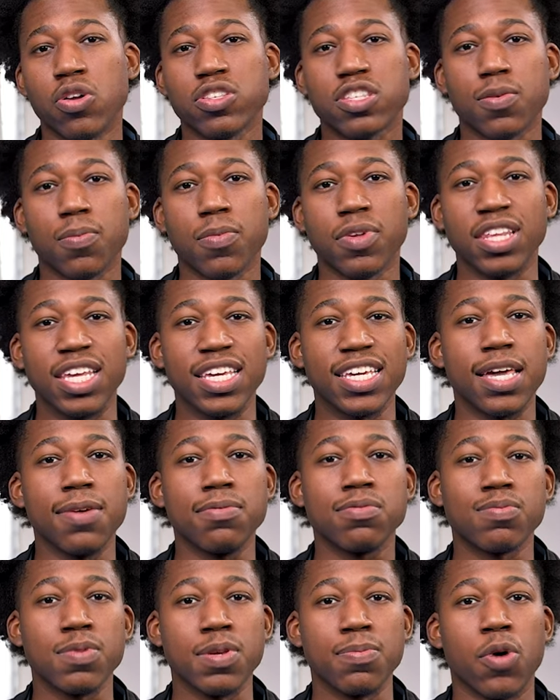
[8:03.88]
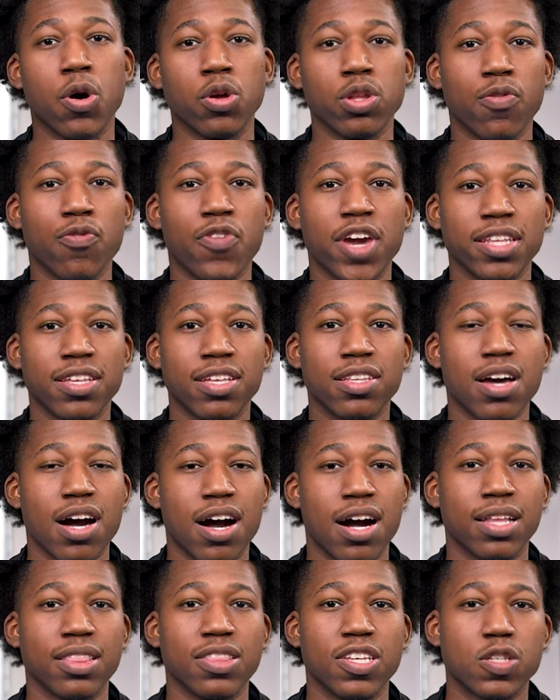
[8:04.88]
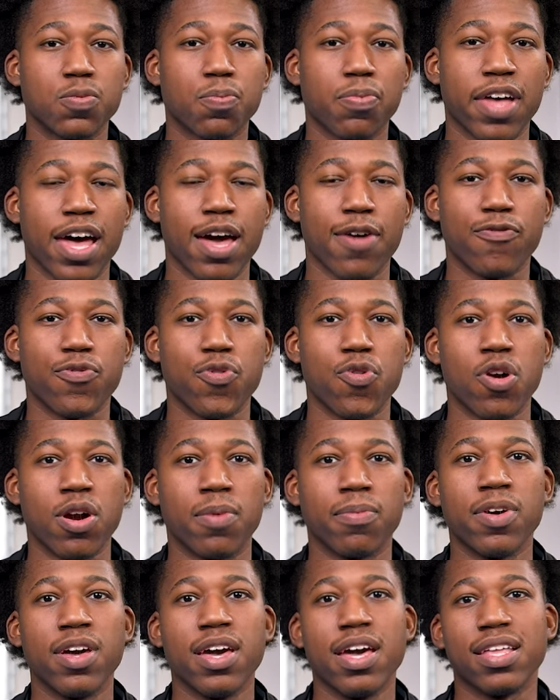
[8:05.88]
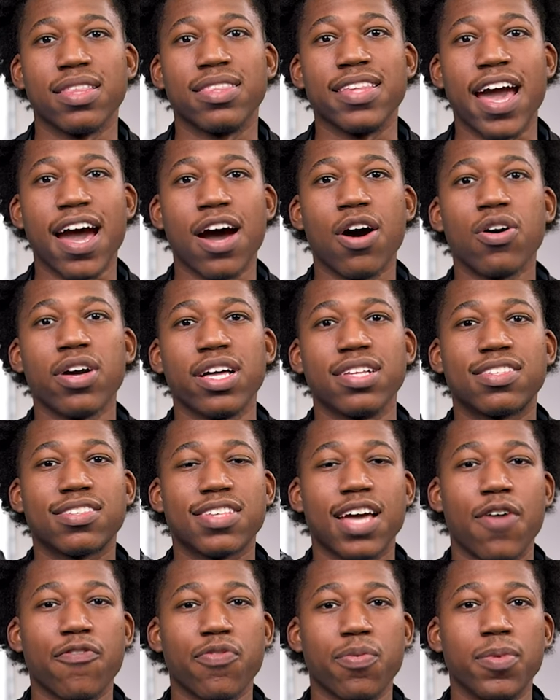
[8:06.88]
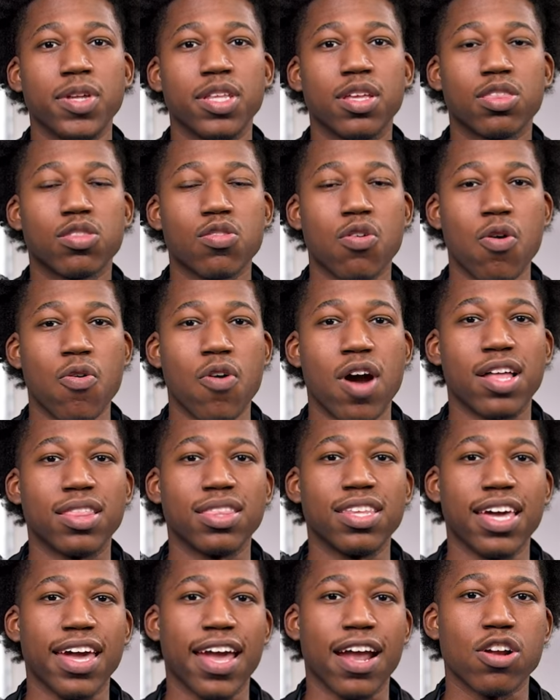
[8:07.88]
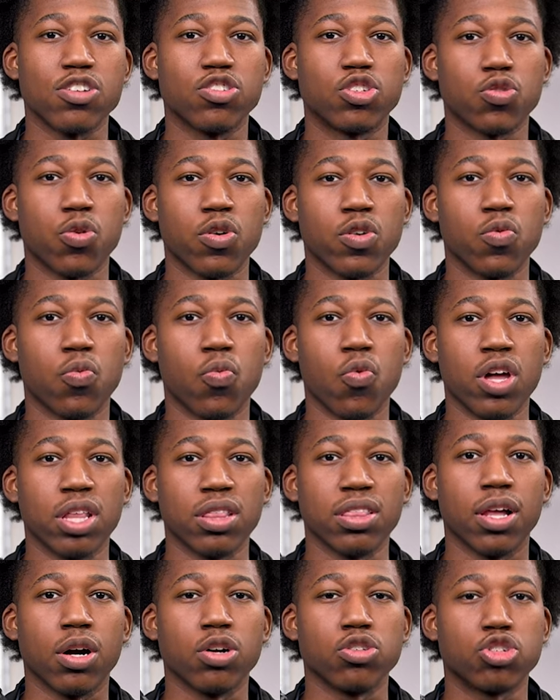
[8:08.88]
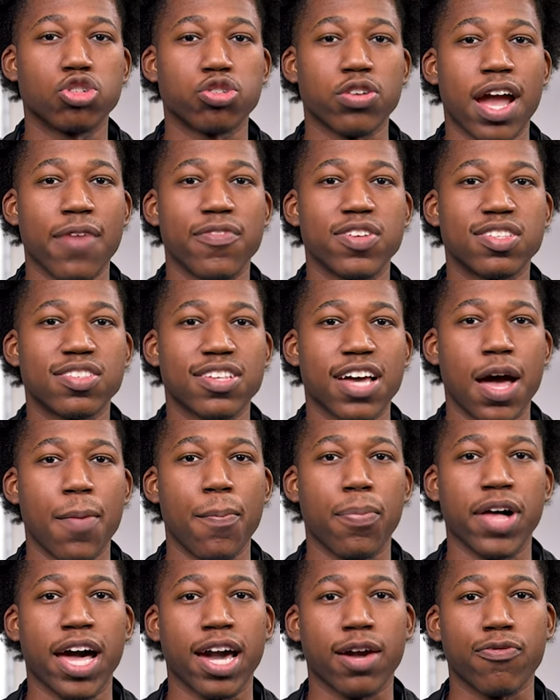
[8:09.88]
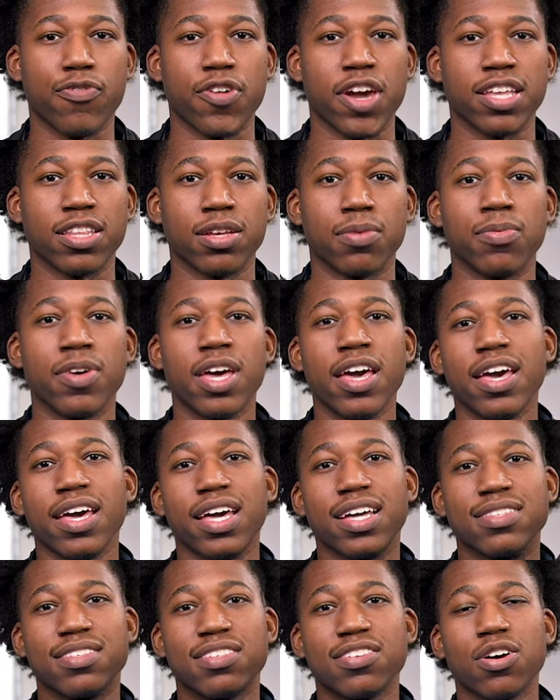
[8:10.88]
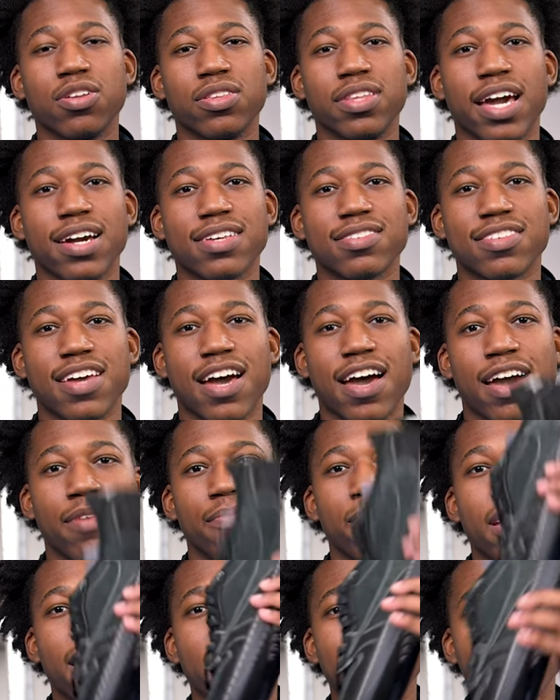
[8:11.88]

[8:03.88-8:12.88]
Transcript: ultimately keeps me motivated on this platform. Now it's time for me to throw on the Air Jordan 1 Low Travis Scott Black Phantom. Until next time,